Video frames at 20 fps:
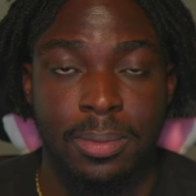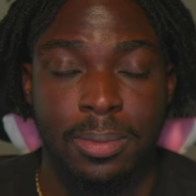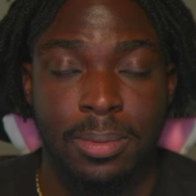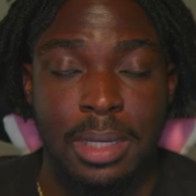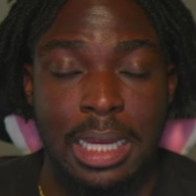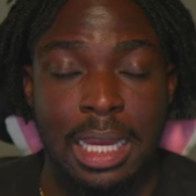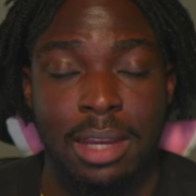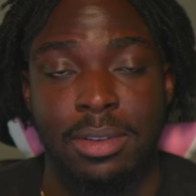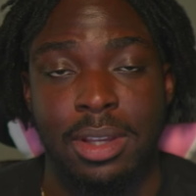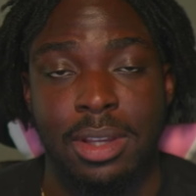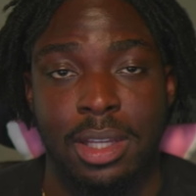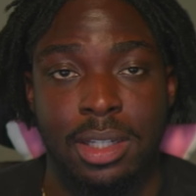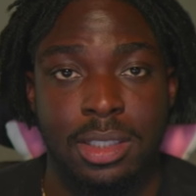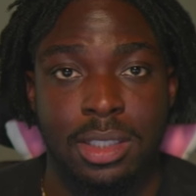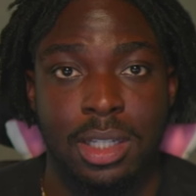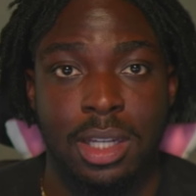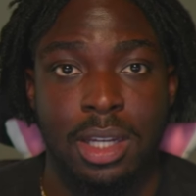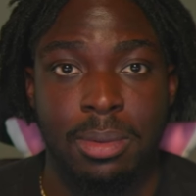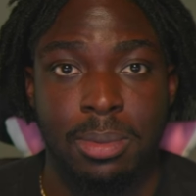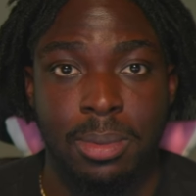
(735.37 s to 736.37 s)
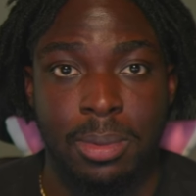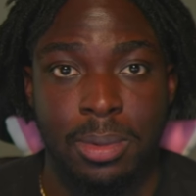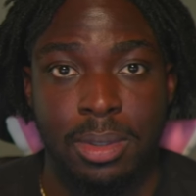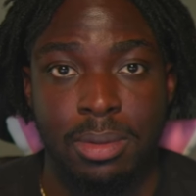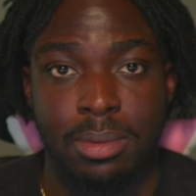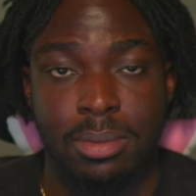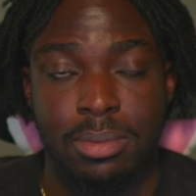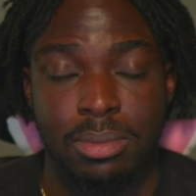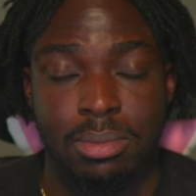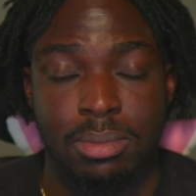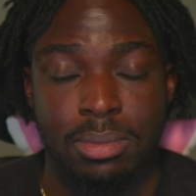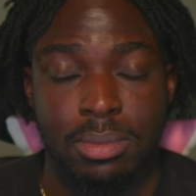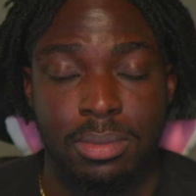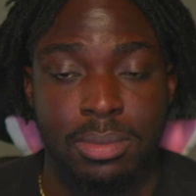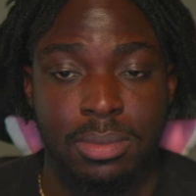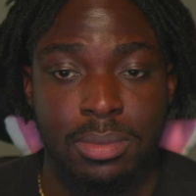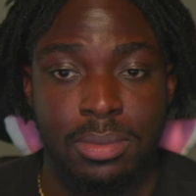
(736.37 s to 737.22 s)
I haven't had a job in